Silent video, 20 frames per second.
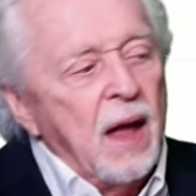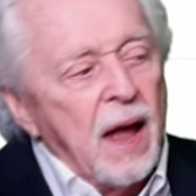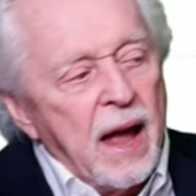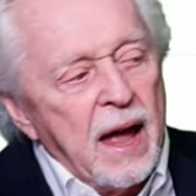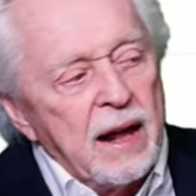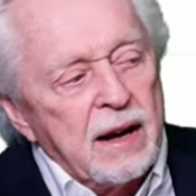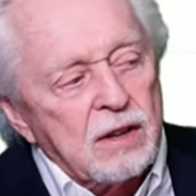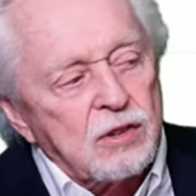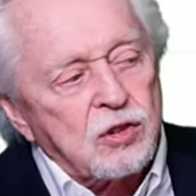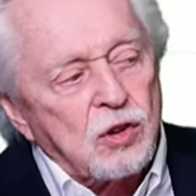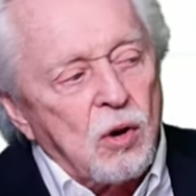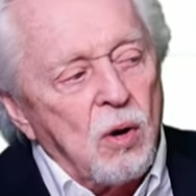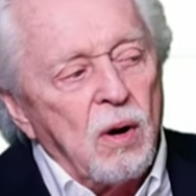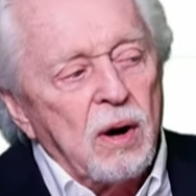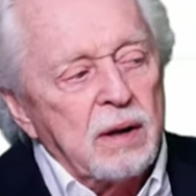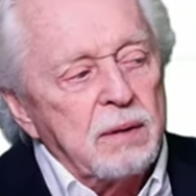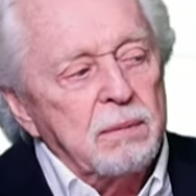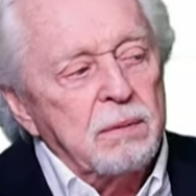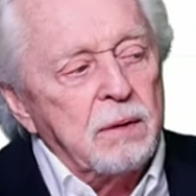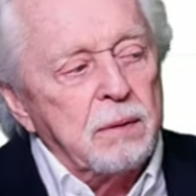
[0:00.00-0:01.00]
And it's
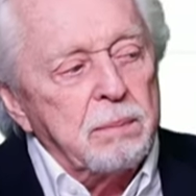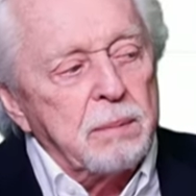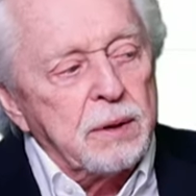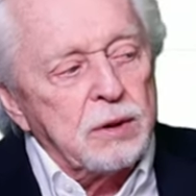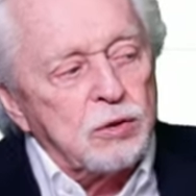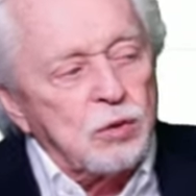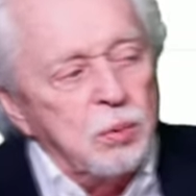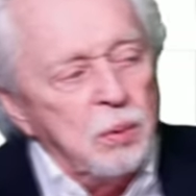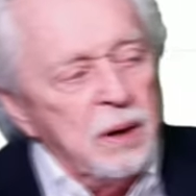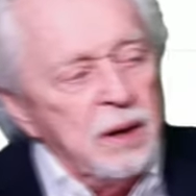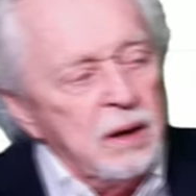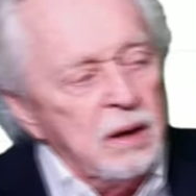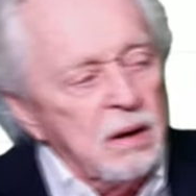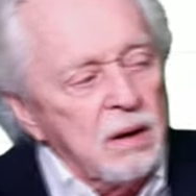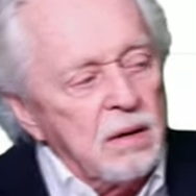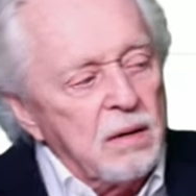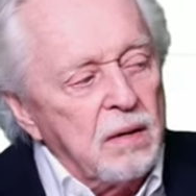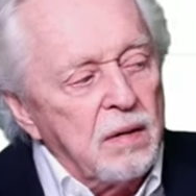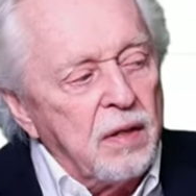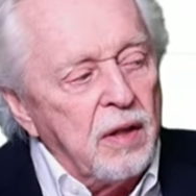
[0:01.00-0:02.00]
caught in between
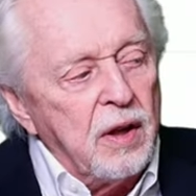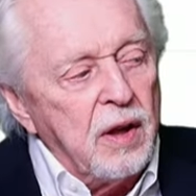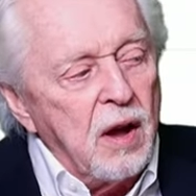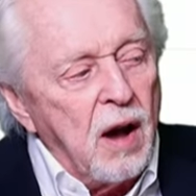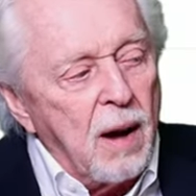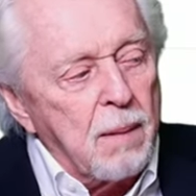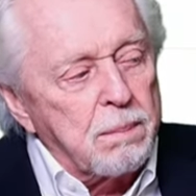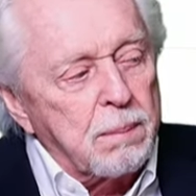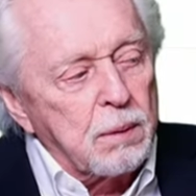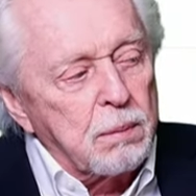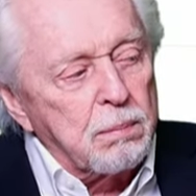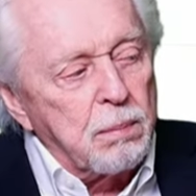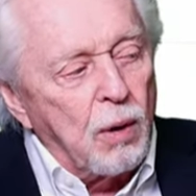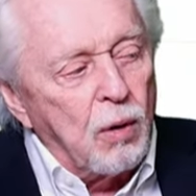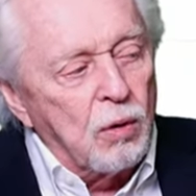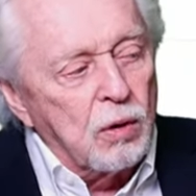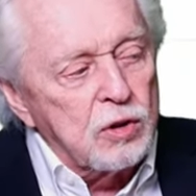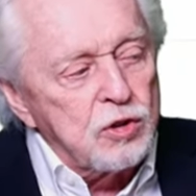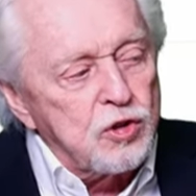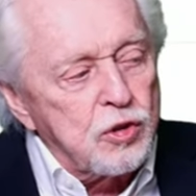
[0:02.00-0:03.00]
the upper
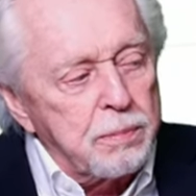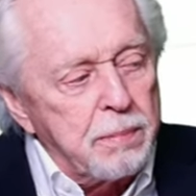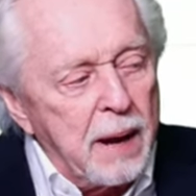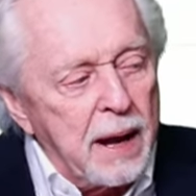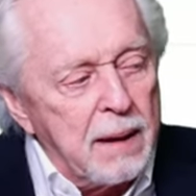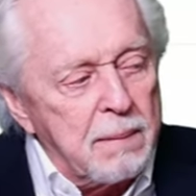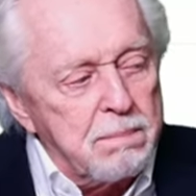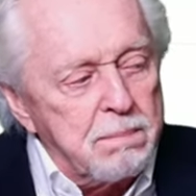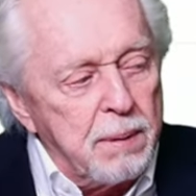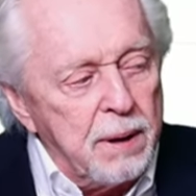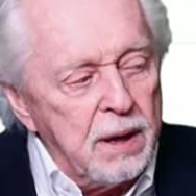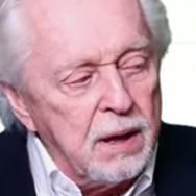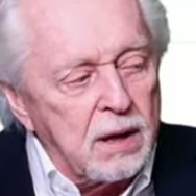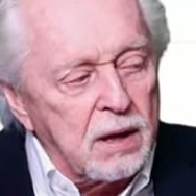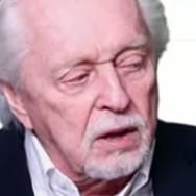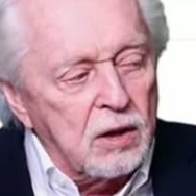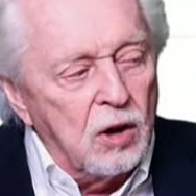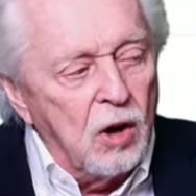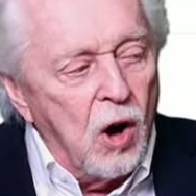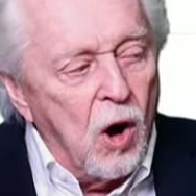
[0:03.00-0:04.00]
Bollinger Band peak
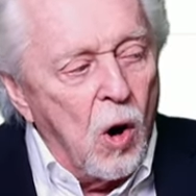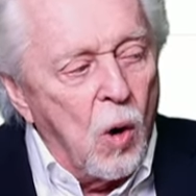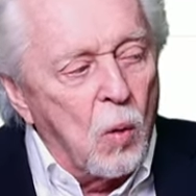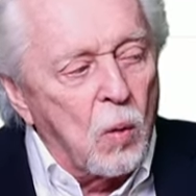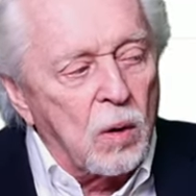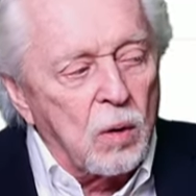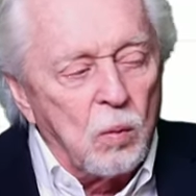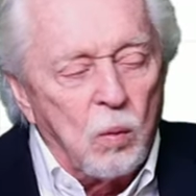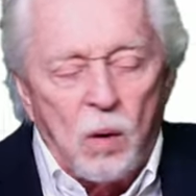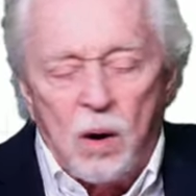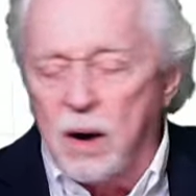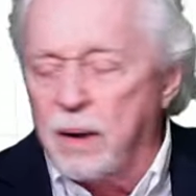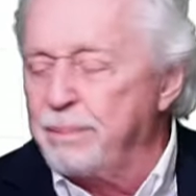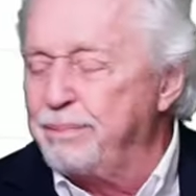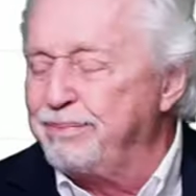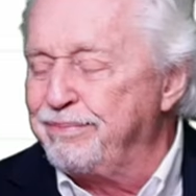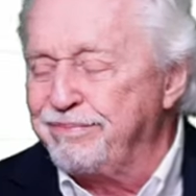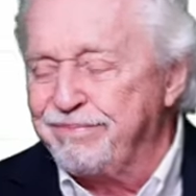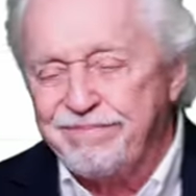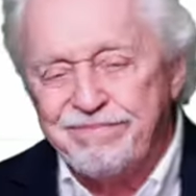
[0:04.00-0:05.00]
and a lower
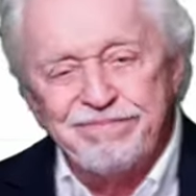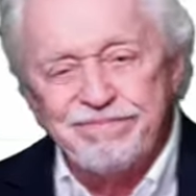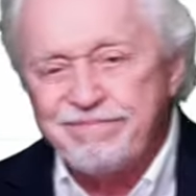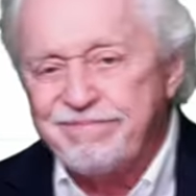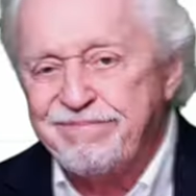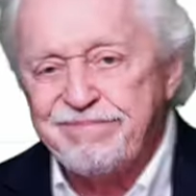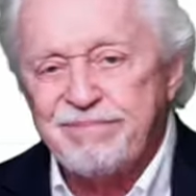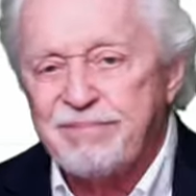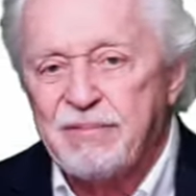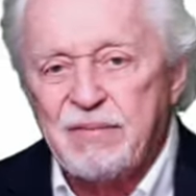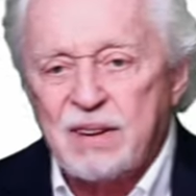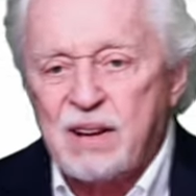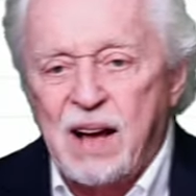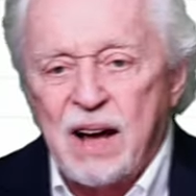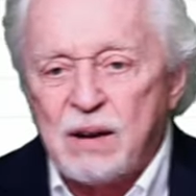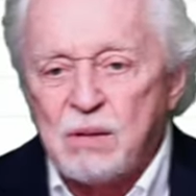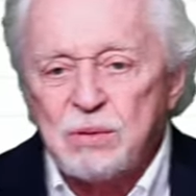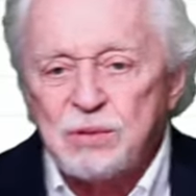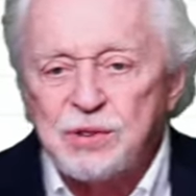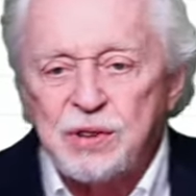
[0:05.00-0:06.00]
one. I
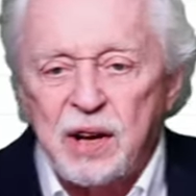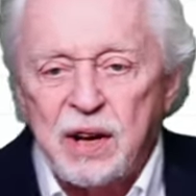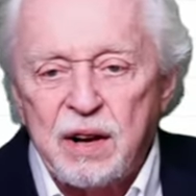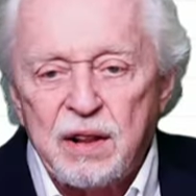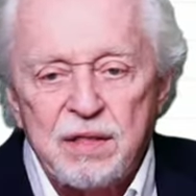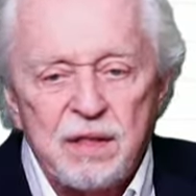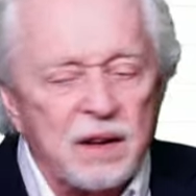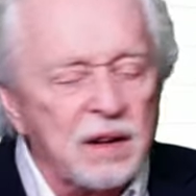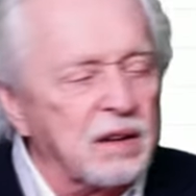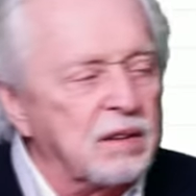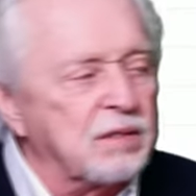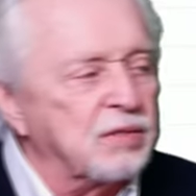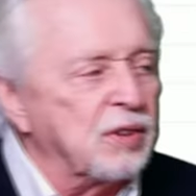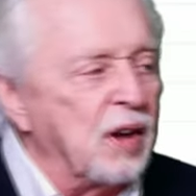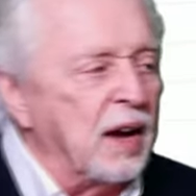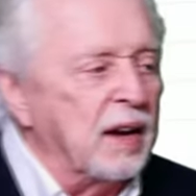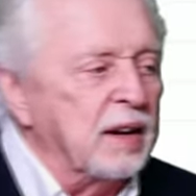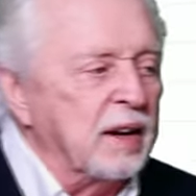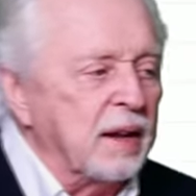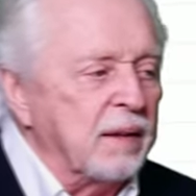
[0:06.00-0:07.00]
don't see anything
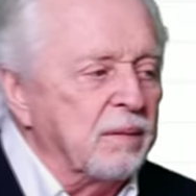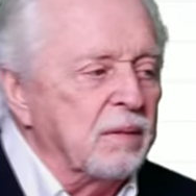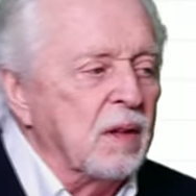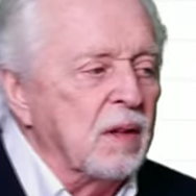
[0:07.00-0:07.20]
exciting.